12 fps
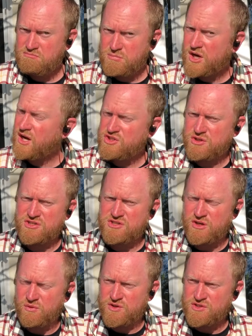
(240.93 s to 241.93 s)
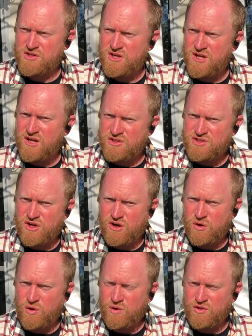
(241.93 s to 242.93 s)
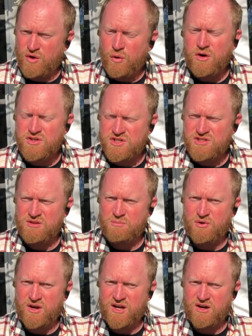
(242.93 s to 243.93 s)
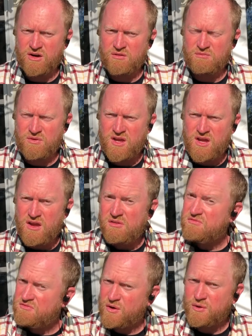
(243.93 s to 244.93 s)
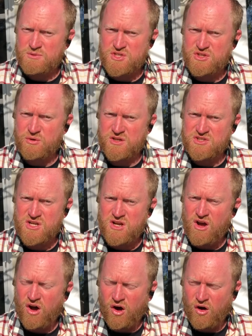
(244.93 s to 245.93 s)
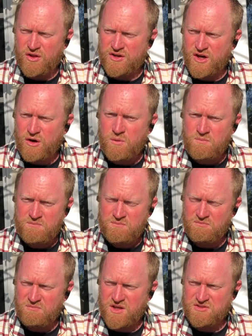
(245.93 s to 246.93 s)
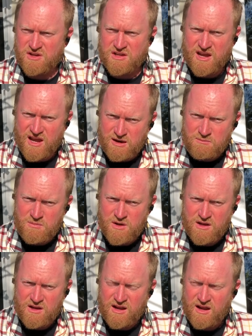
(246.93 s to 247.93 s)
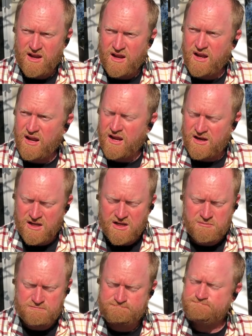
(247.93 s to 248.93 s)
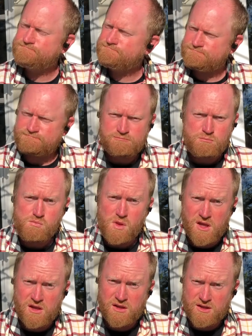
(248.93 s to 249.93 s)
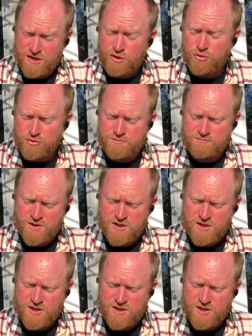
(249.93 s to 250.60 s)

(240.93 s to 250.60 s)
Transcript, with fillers: Boccaccio doesn't know this, so the origins of the plague are very mysterious. All they know is it came, and it killed.